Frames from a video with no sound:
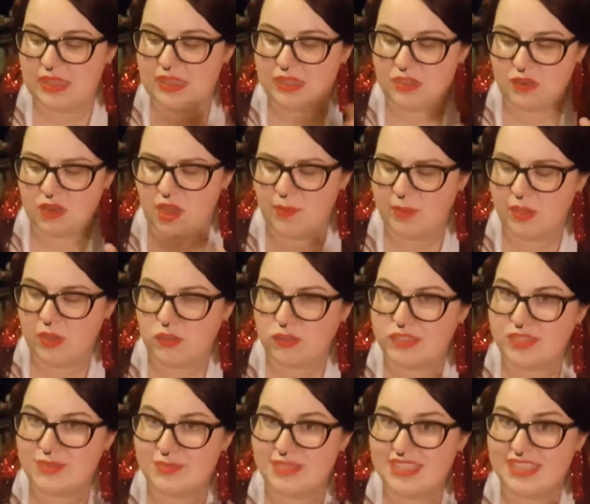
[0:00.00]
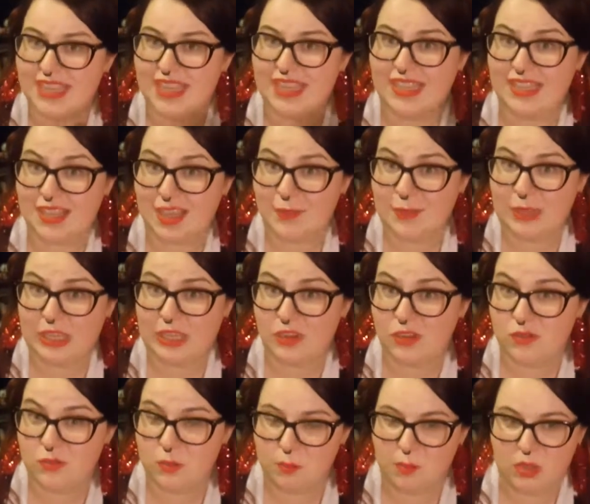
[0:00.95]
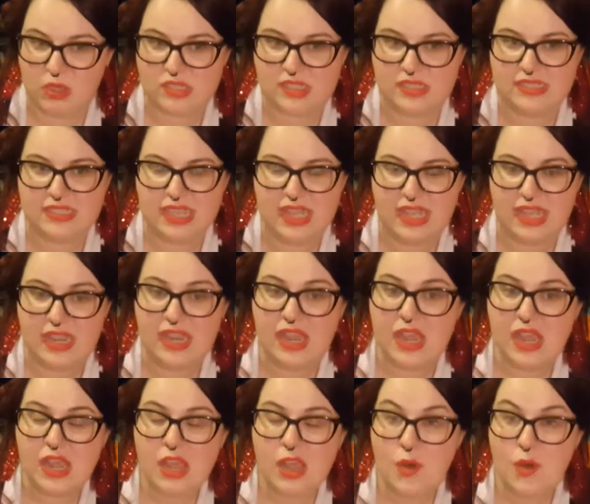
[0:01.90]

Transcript: They're not coming on Christmas Day, they're coming Boxing Day.